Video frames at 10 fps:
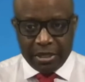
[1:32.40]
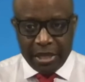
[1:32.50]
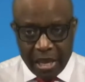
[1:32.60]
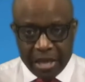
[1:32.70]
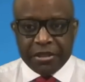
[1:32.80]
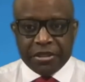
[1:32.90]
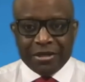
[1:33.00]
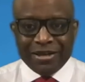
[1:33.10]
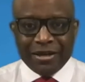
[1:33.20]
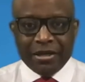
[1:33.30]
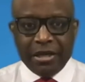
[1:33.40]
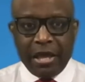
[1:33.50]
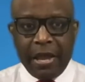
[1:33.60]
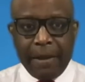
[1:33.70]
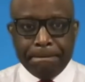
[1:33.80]
Anything that
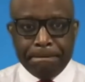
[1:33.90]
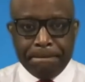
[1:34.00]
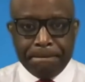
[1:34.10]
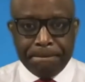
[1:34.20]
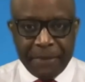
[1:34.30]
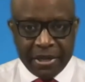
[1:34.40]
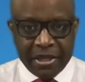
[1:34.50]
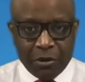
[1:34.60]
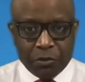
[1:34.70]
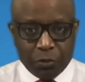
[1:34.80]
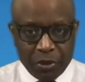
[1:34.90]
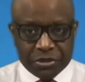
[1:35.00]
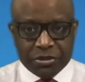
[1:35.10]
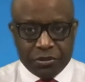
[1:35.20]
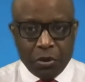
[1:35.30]
a buyer would want
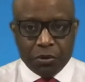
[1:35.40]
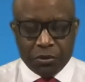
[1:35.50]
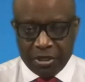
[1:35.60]
to know,